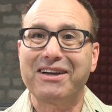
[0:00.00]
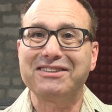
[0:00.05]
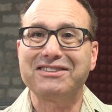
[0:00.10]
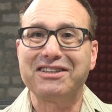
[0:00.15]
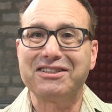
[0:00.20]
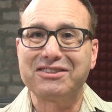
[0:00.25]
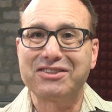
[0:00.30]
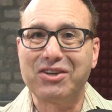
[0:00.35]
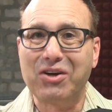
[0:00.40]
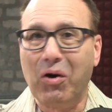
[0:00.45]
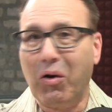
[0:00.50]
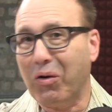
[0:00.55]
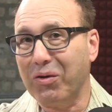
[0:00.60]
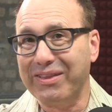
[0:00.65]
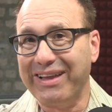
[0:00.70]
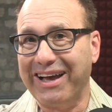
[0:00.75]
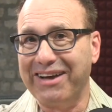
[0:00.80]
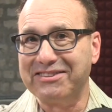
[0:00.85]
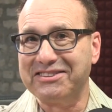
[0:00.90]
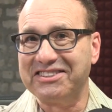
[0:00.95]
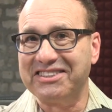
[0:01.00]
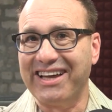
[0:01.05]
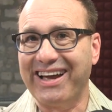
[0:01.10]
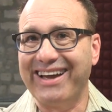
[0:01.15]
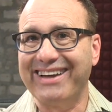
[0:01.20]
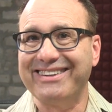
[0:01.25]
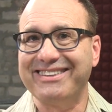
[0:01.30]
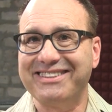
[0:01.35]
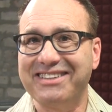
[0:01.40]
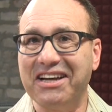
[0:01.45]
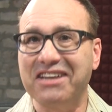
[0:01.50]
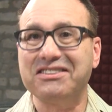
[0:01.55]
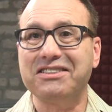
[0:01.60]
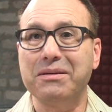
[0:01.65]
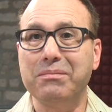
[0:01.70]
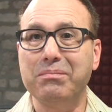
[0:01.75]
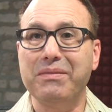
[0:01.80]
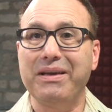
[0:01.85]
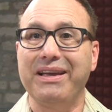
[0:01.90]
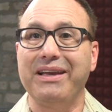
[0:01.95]
because it's cold outside
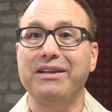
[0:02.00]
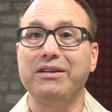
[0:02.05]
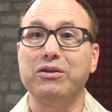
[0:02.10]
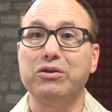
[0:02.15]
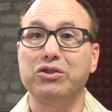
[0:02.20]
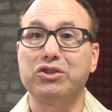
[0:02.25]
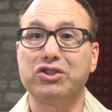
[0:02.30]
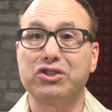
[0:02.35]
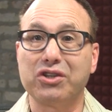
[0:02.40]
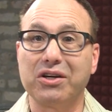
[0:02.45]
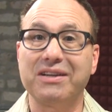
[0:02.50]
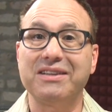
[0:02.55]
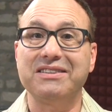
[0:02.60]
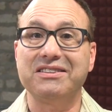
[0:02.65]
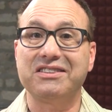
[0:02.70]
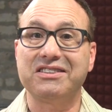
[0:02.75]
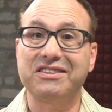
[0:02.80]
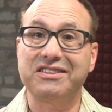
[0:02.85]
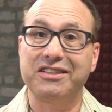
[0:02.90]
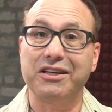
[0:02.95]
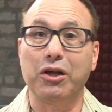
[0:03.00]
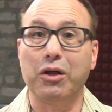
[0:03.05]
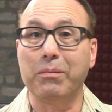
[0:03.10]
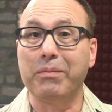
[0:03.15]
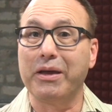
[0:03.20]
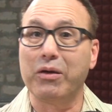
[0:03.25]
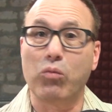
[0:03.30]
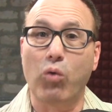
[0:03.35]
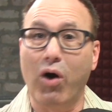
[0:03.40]
doesn't mean you shouldn't still be